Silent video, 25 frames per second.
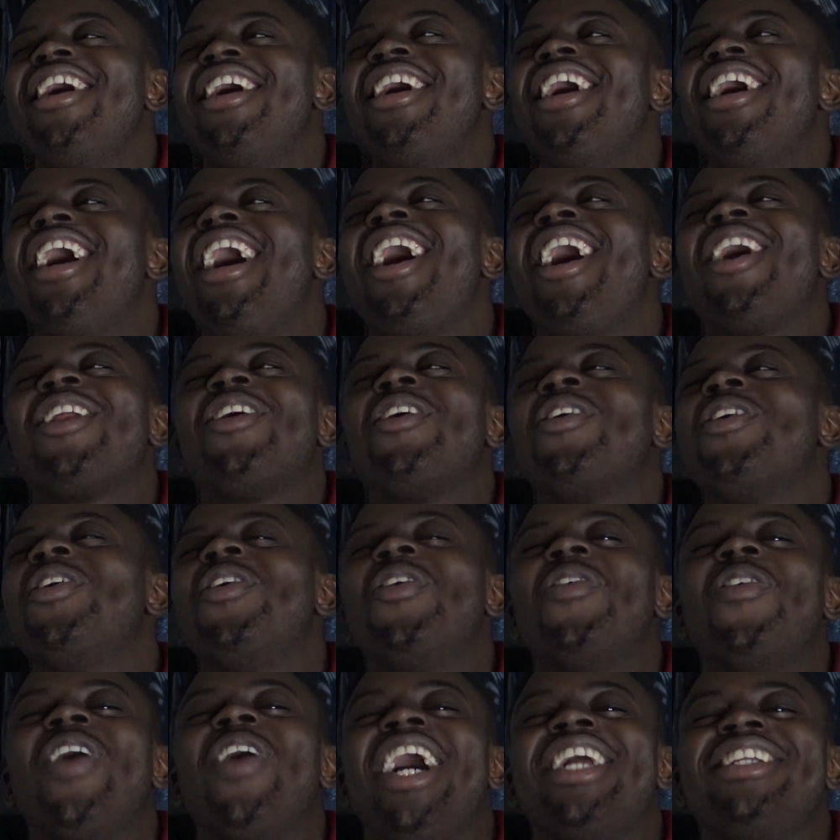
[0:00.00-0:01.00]
I don't
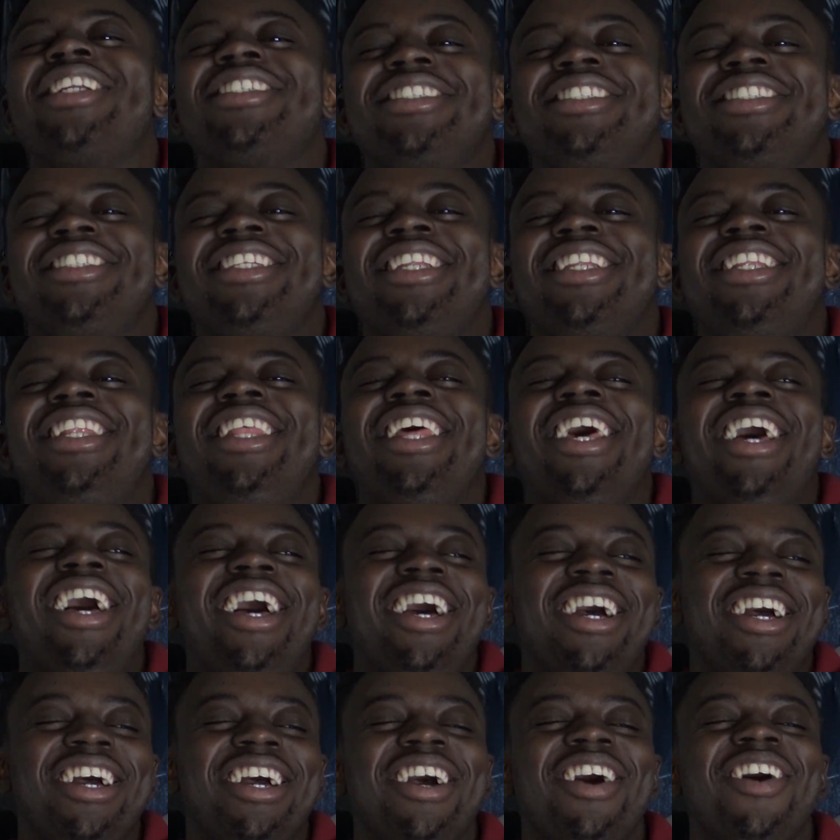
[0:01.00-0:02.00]
know why I just did that.
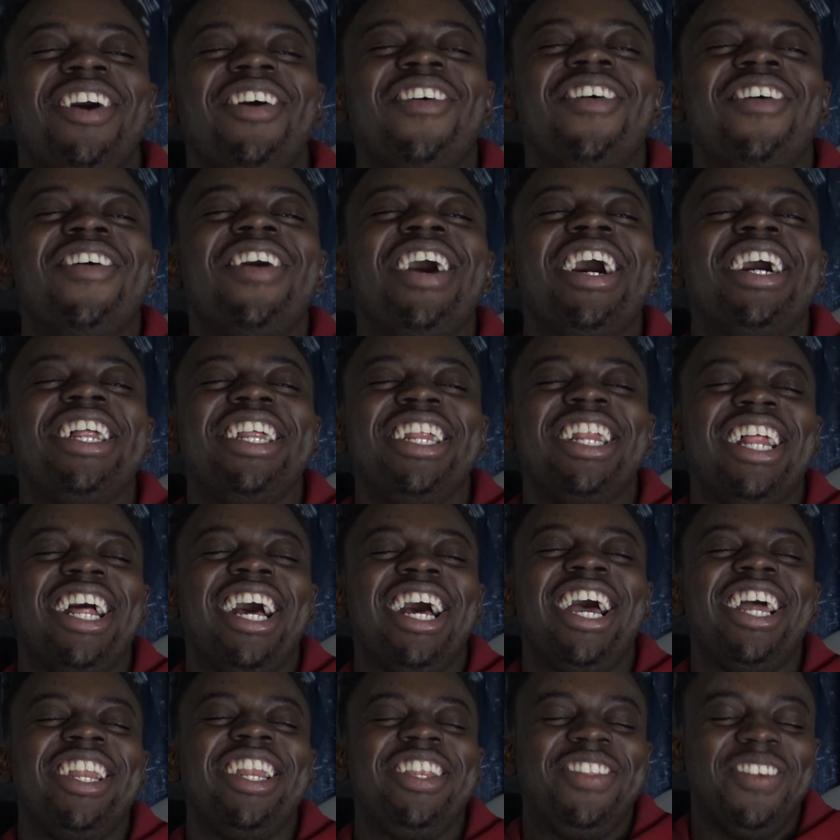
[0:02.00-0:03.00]
Why did
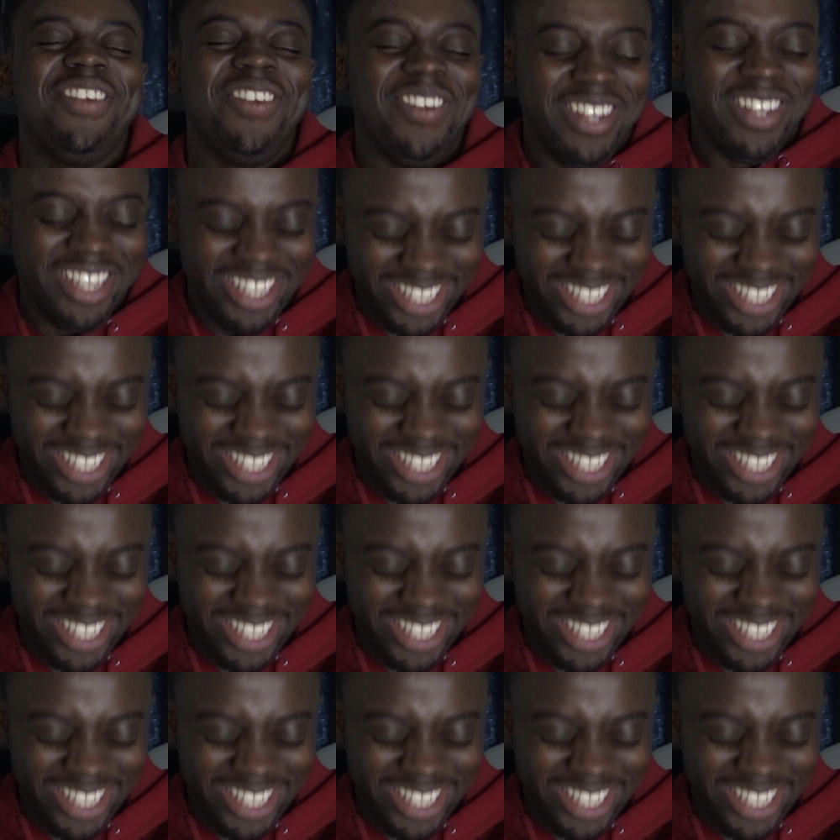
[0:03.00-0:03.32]
I do?